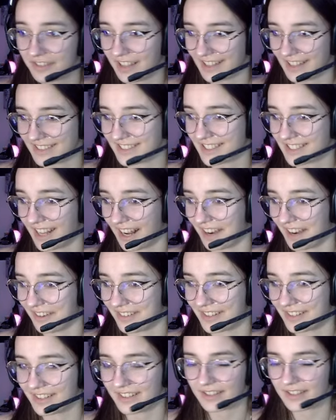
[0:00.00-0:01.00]
that
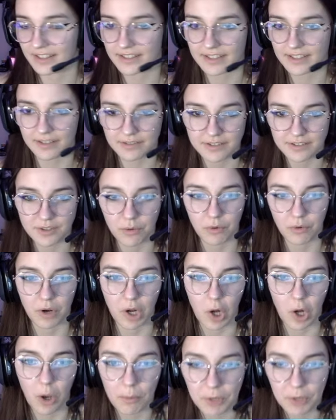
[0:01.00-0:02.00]
sound. Sounds so
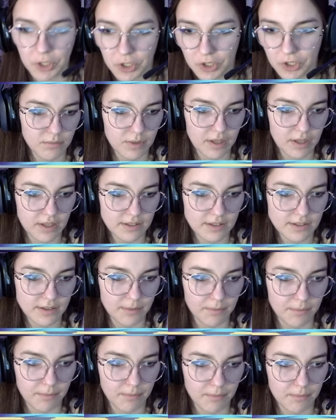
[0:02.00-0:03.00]
globby. We got
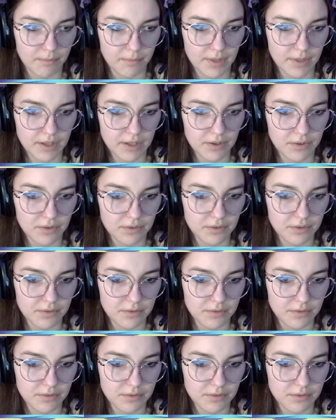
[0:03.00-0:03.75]
some milk,